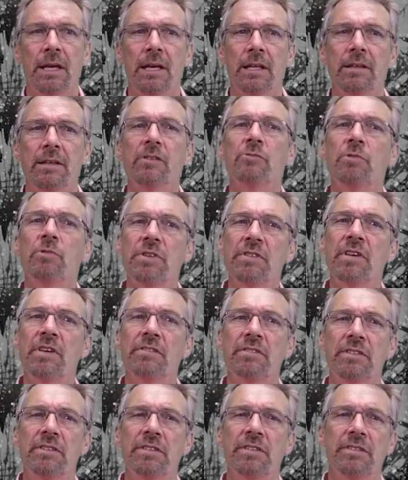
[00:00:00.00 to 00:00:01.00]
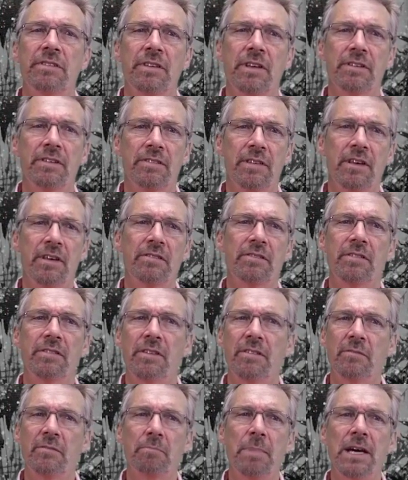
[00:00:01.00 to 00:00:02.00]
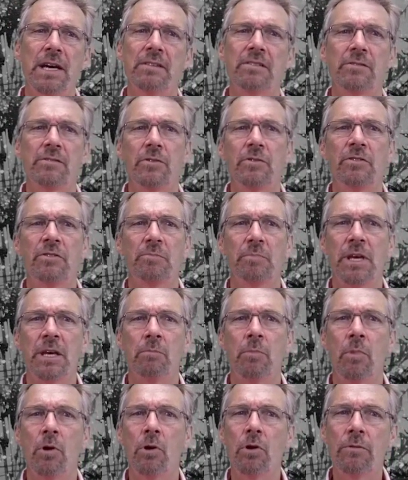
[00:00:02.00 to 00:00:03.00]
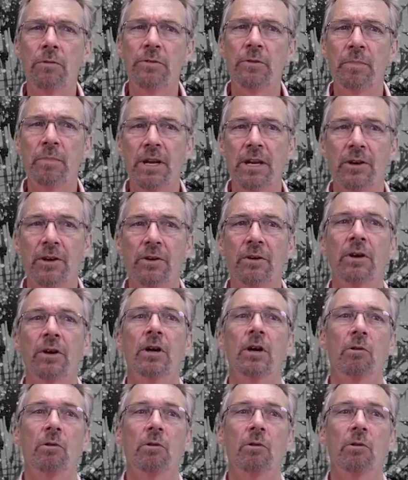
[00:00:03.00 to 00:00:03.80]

This resistance exists despite students being more familiar